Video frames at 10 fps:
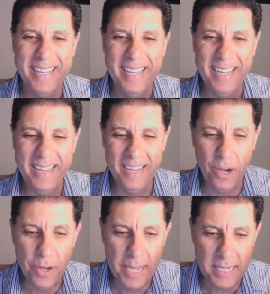
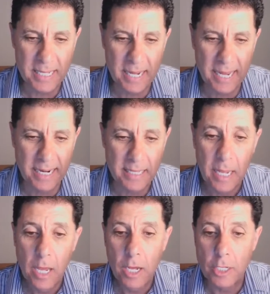Oh yes, I got it.
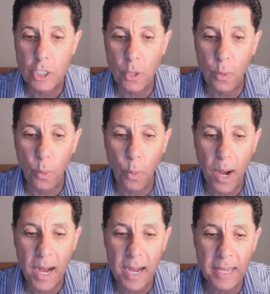So
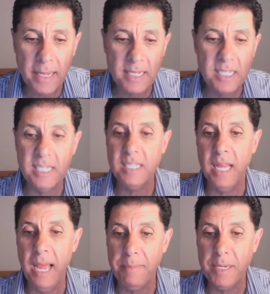why is this
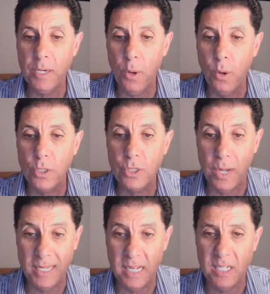happening? Also,
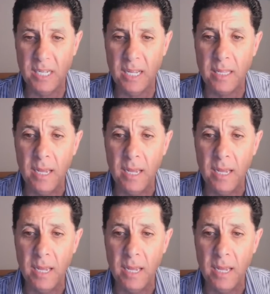as I said,